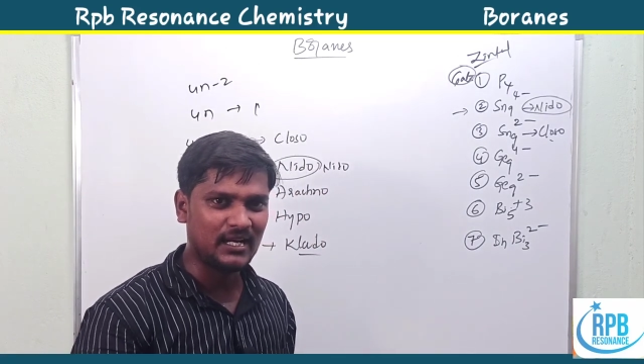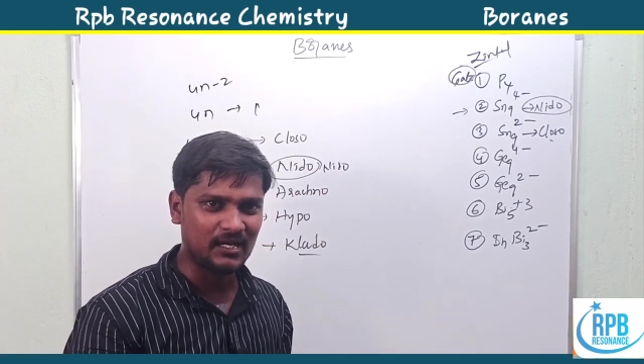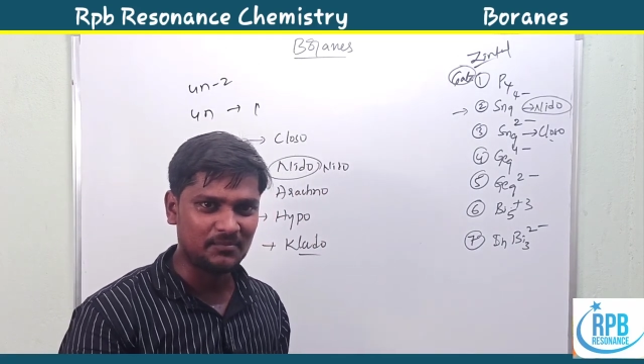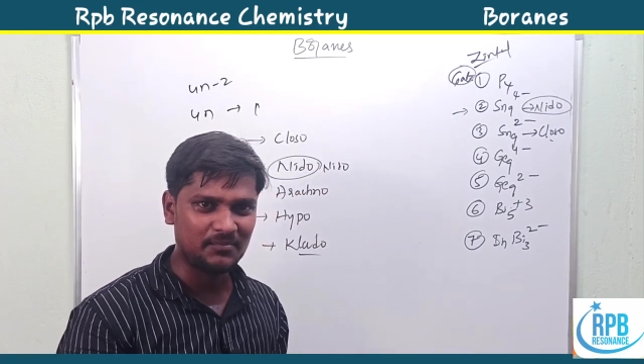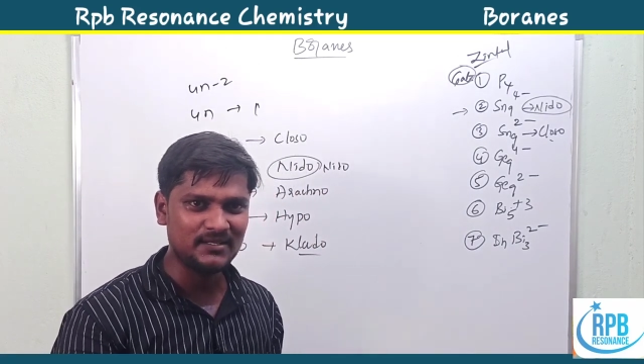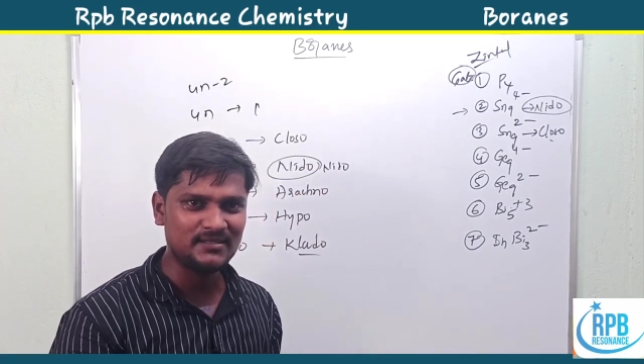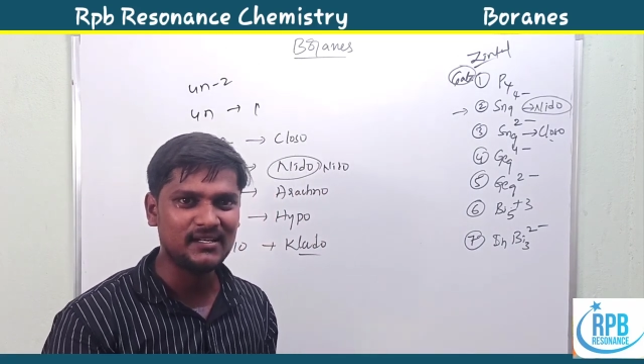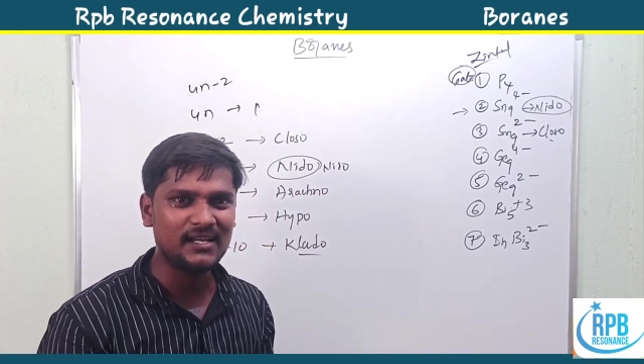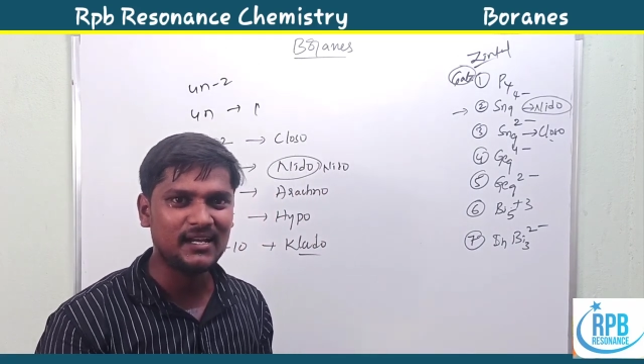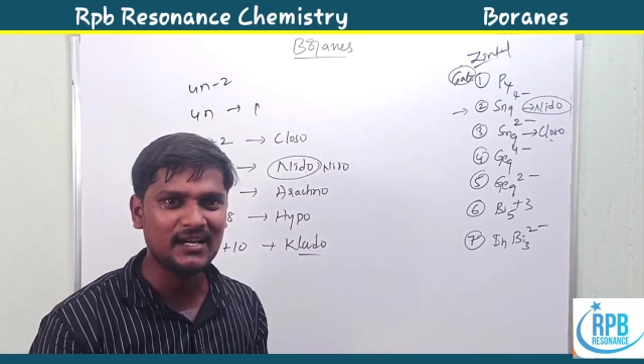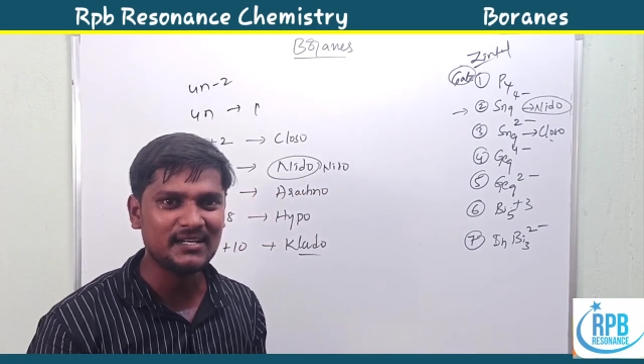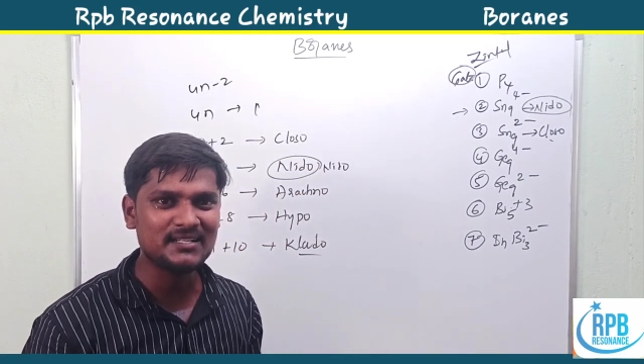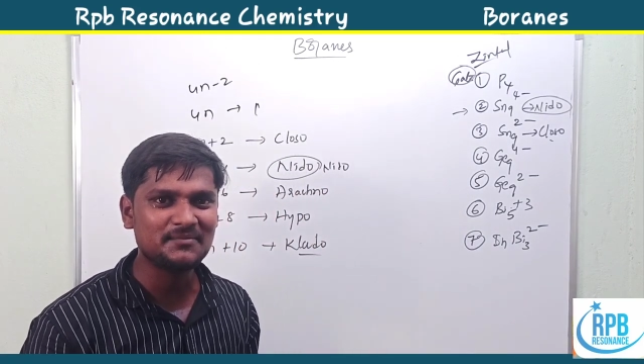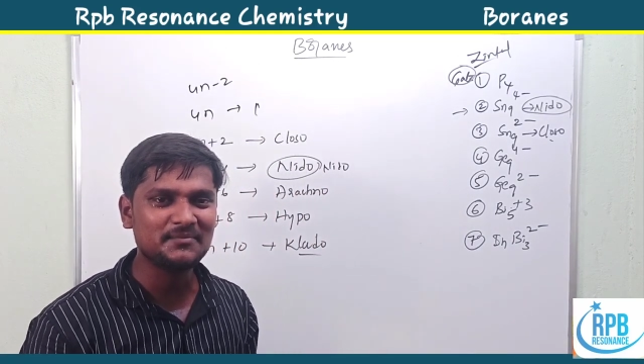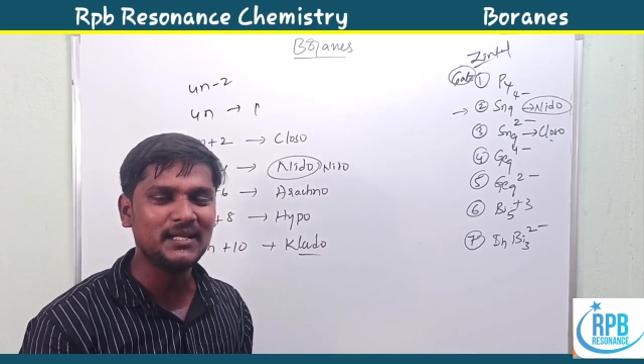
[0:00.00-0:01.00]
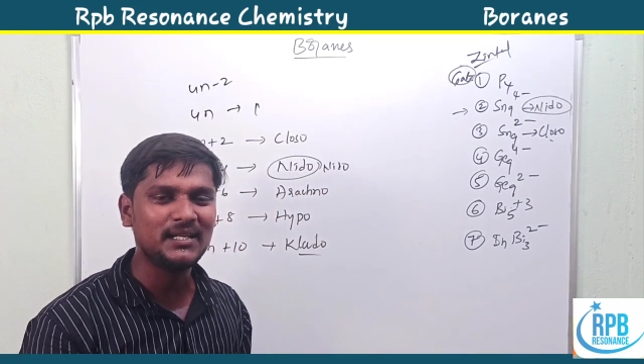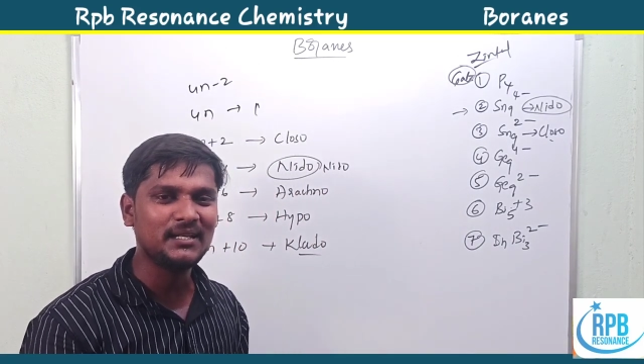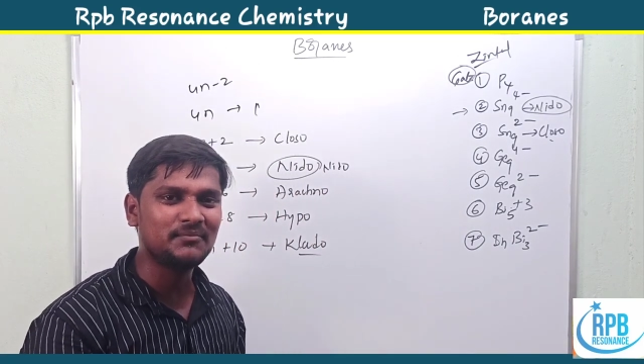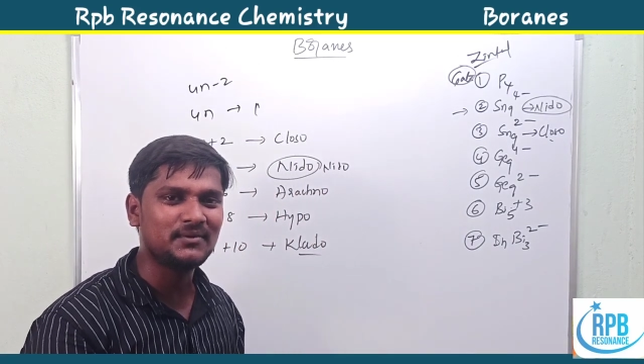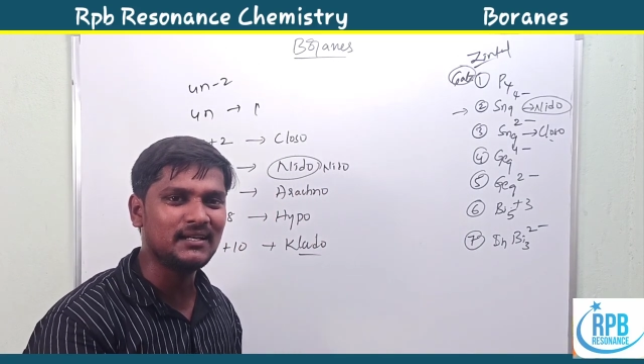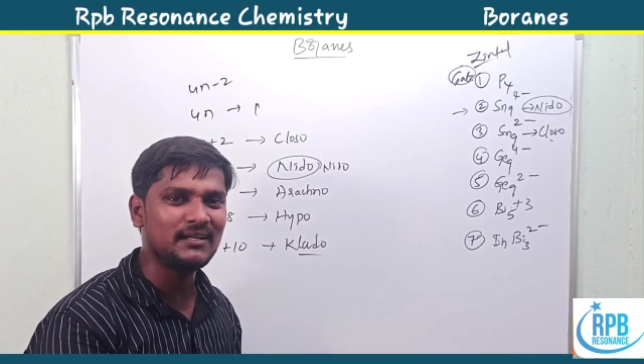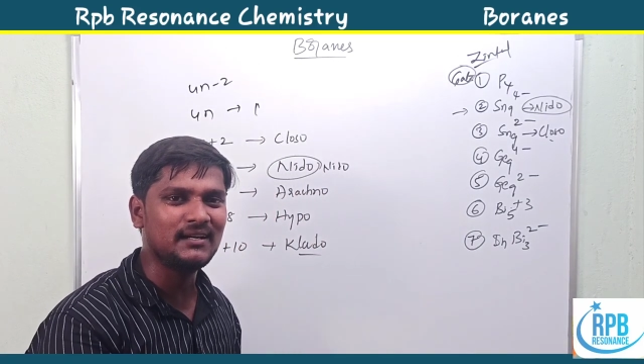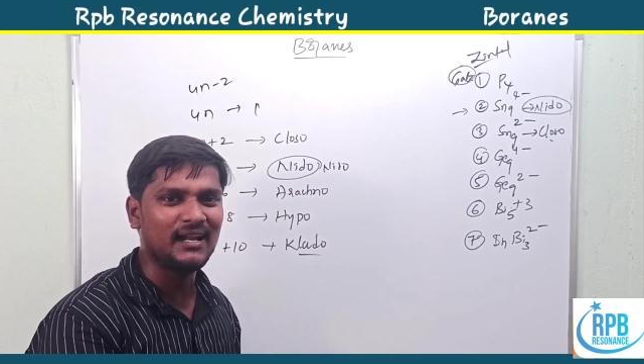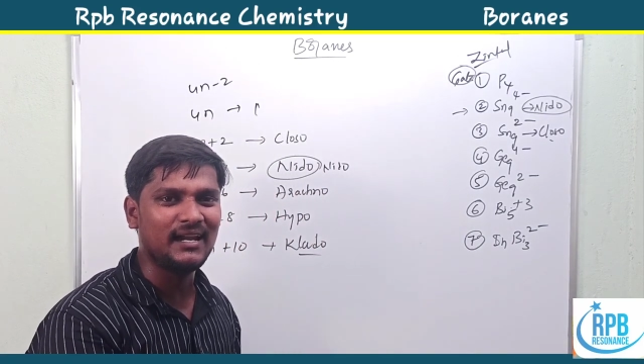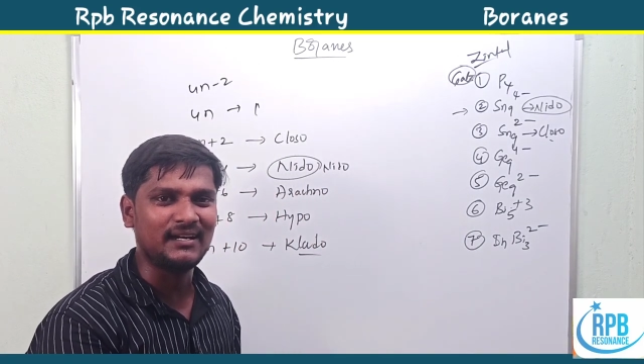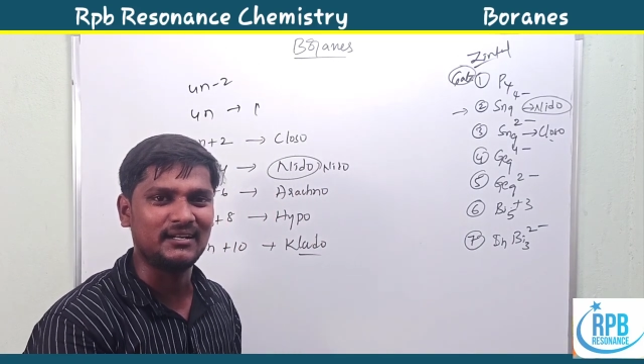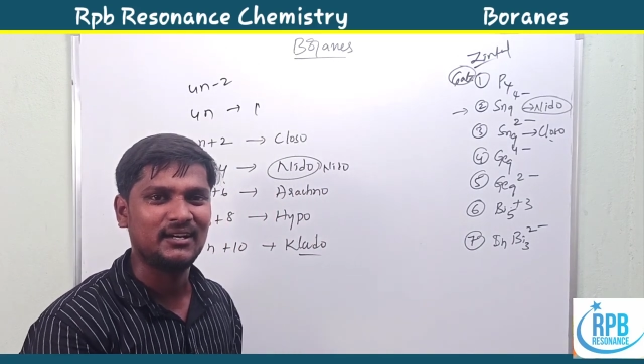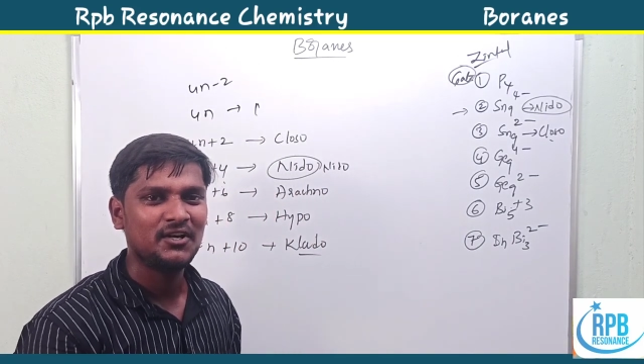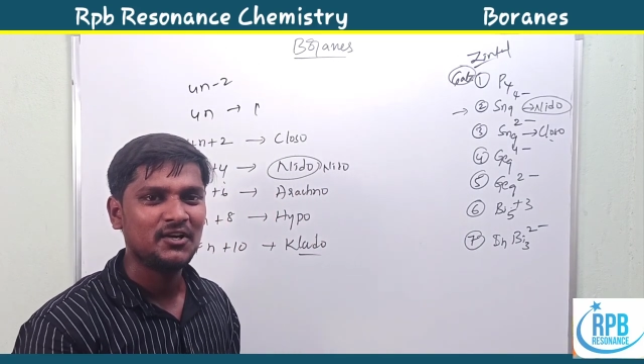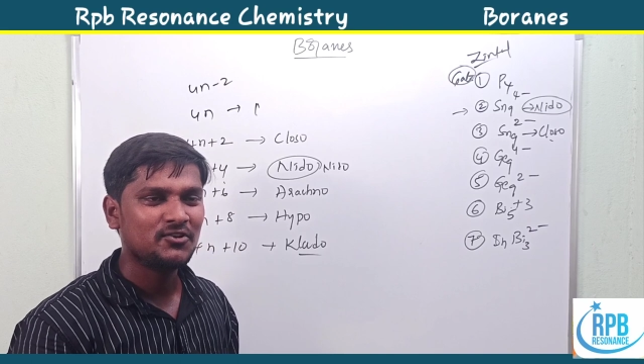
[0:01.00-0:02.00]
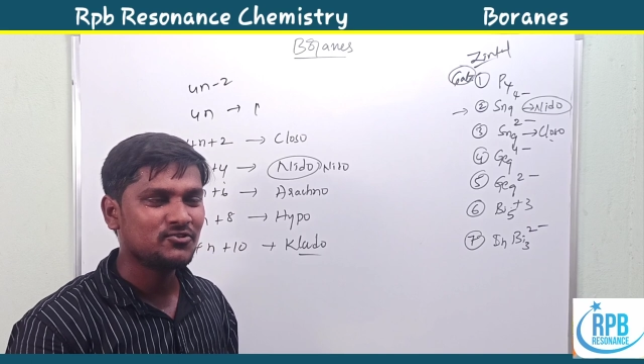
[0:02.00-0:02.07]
carbon, silicon, germanium, tin, lead.